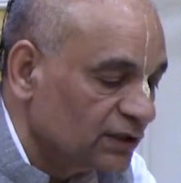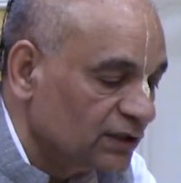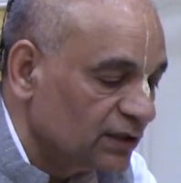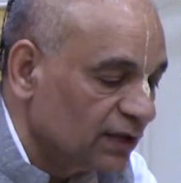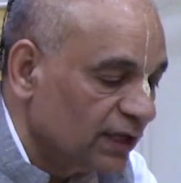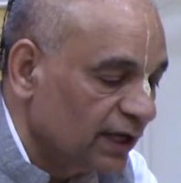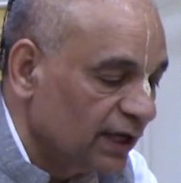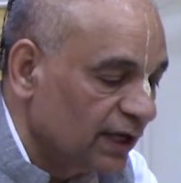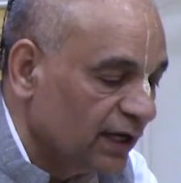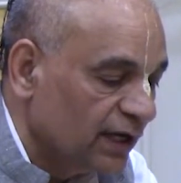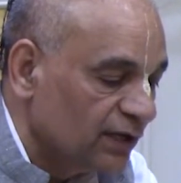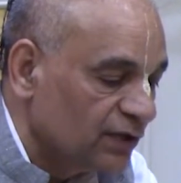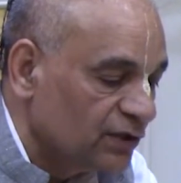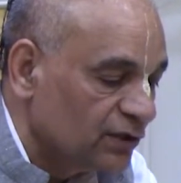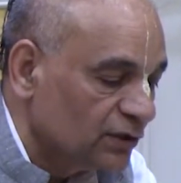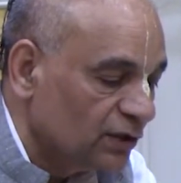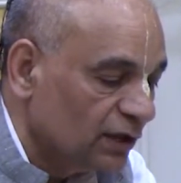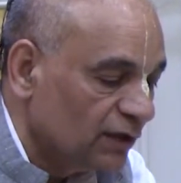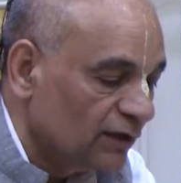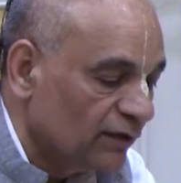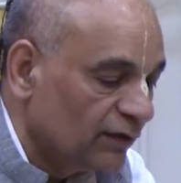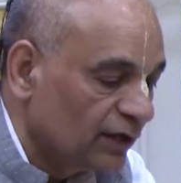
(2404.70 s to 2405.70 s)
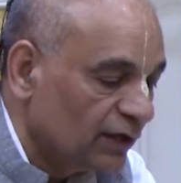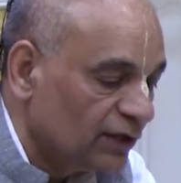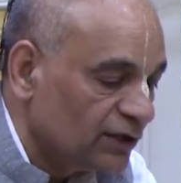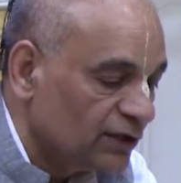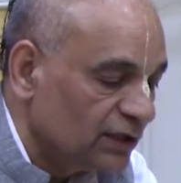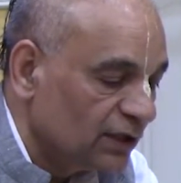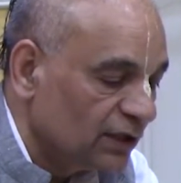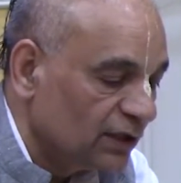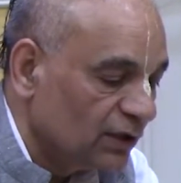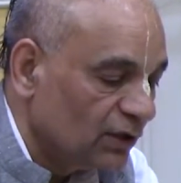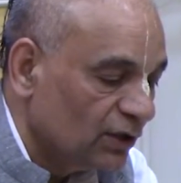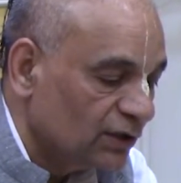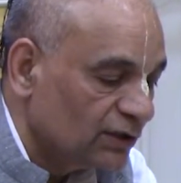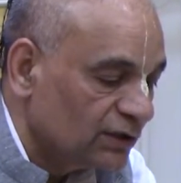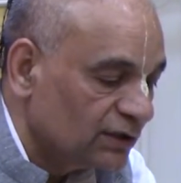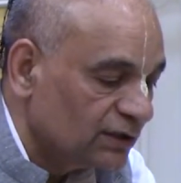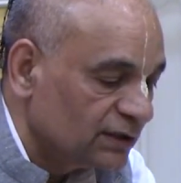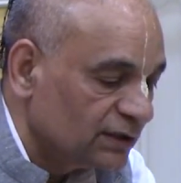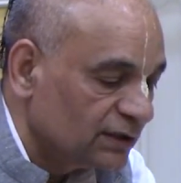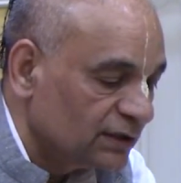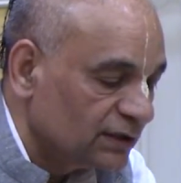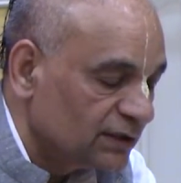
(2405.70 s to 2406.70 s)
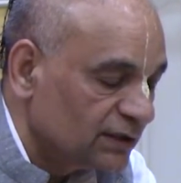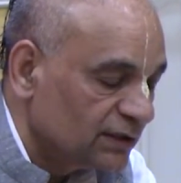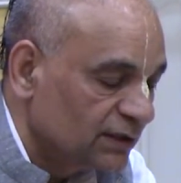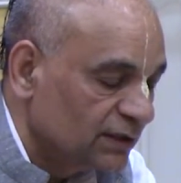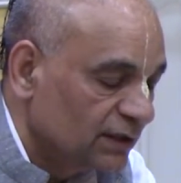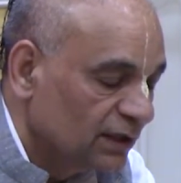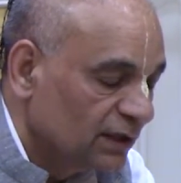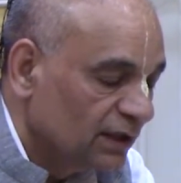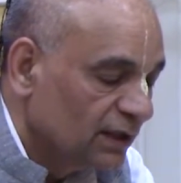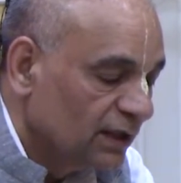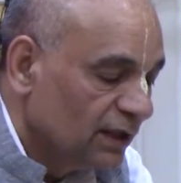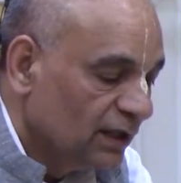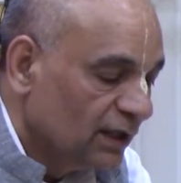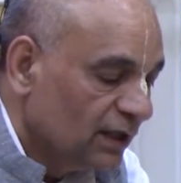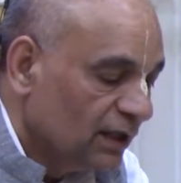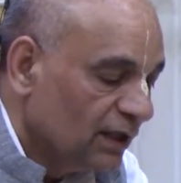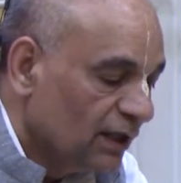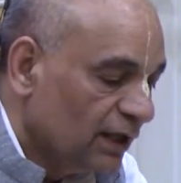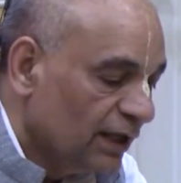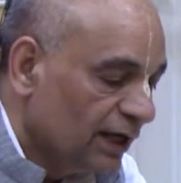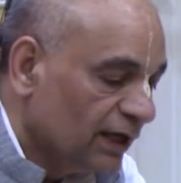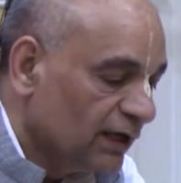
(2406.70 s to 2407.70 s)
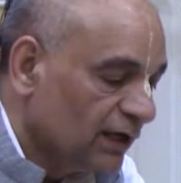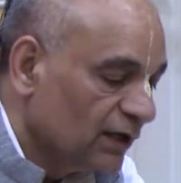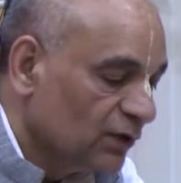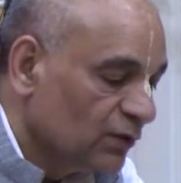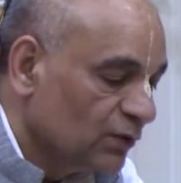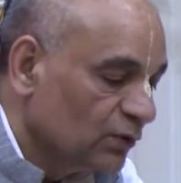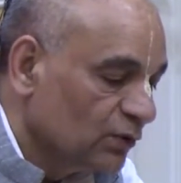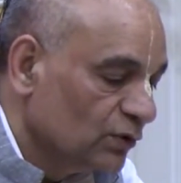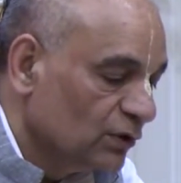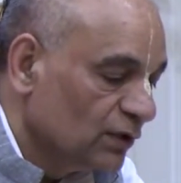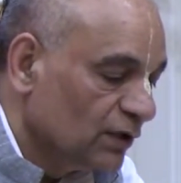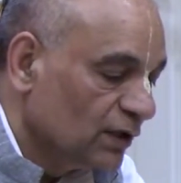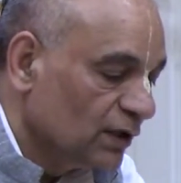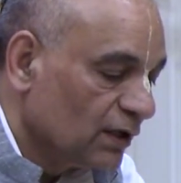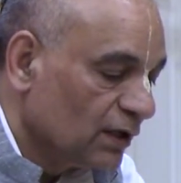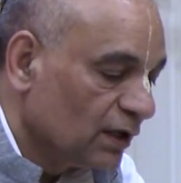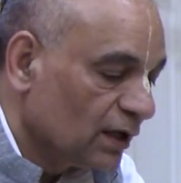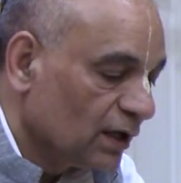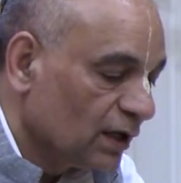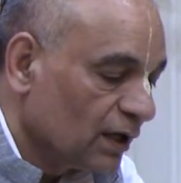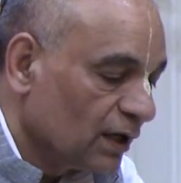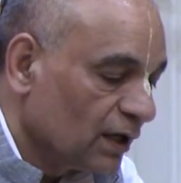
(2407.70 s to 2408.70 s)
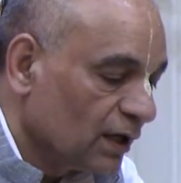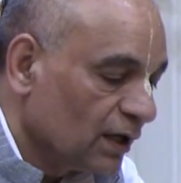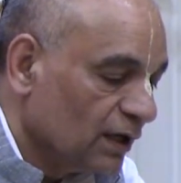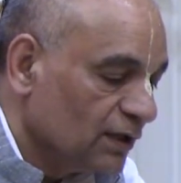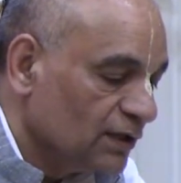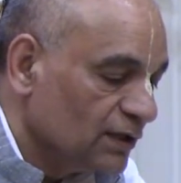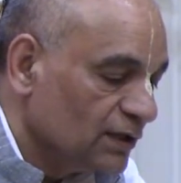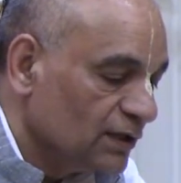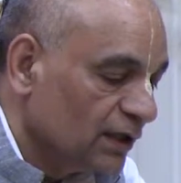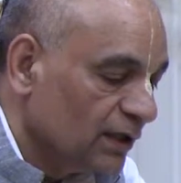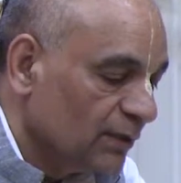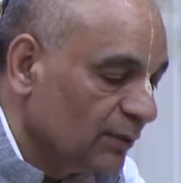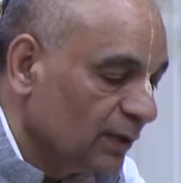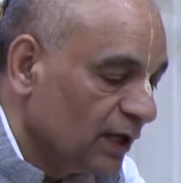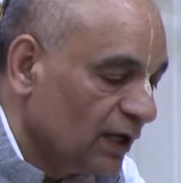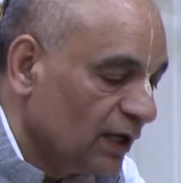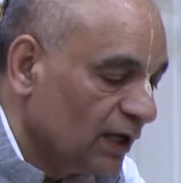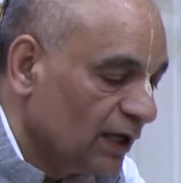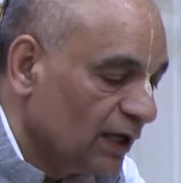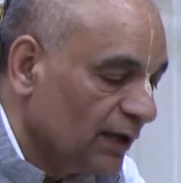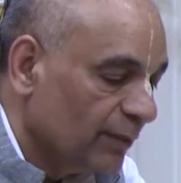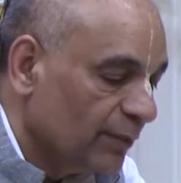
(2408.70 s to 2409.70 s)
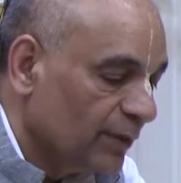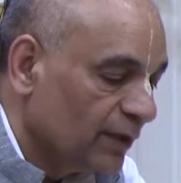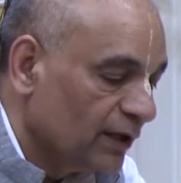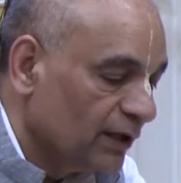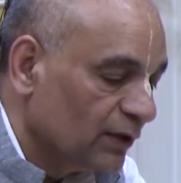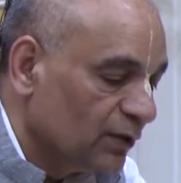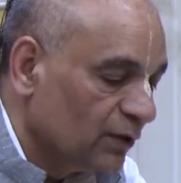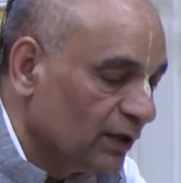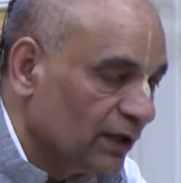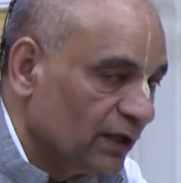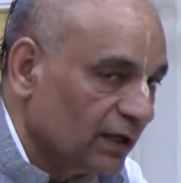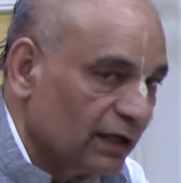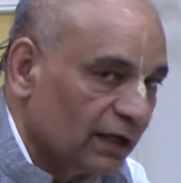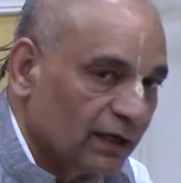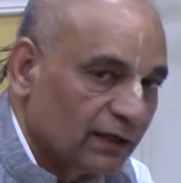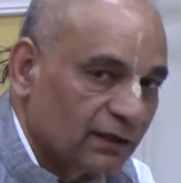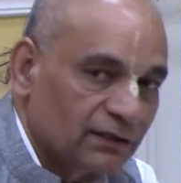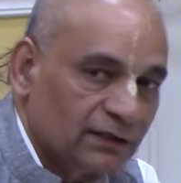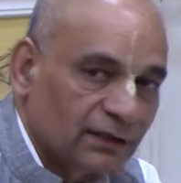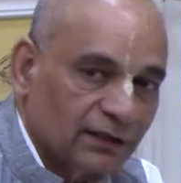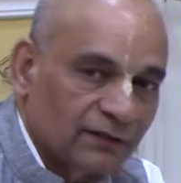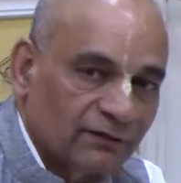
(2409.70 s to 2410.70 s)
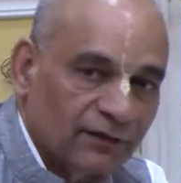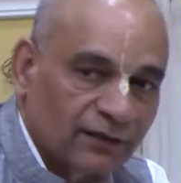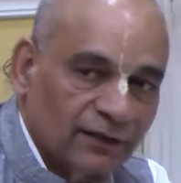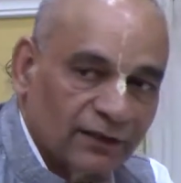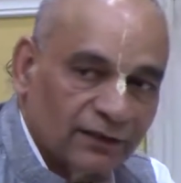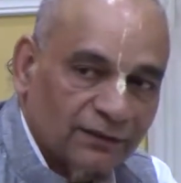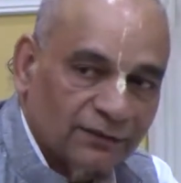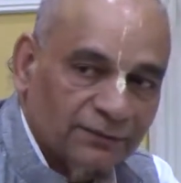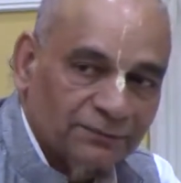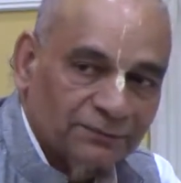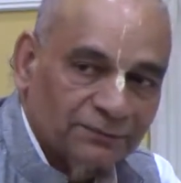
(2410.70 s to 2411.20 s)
stage of Krishna consciousness. Letter to Kanchanbala, April twenty-ninth, nineteen seventy.